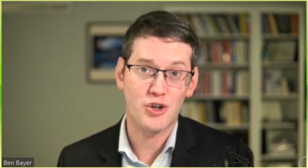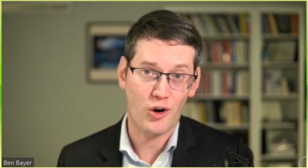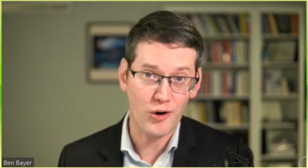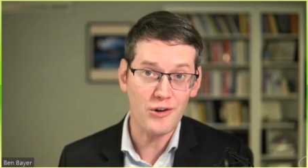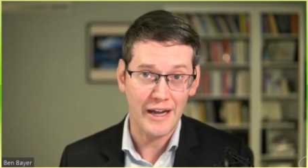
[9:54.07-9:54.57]
to
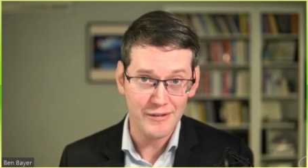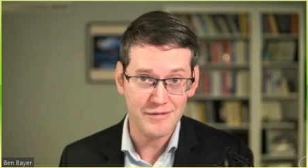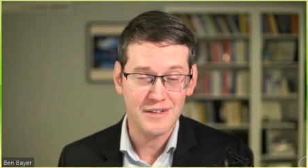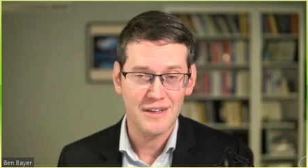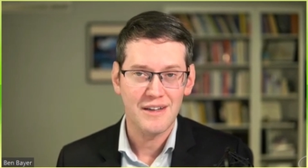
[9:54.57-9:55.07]
her
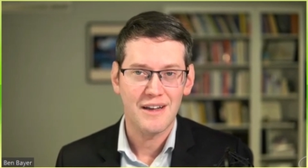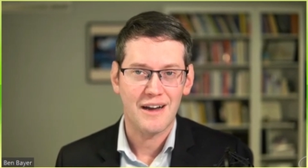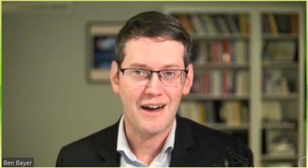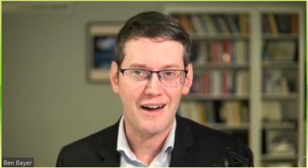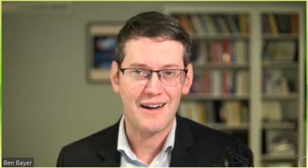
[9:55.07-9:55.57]
life
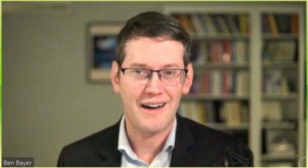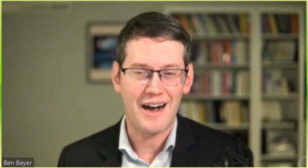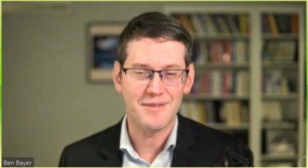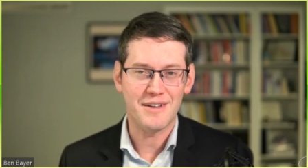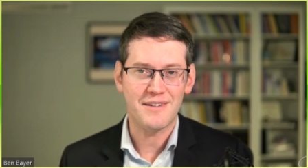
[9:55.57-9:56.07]

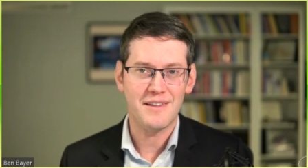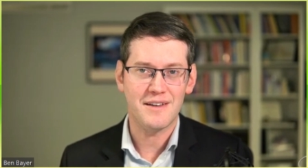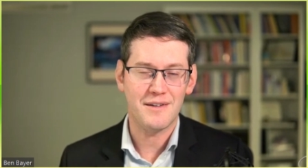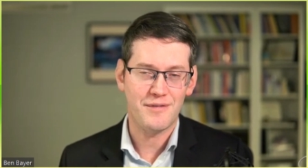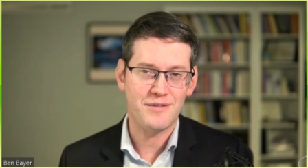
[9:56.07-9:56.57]
obviously,
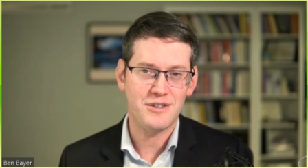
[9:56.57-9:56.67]
than if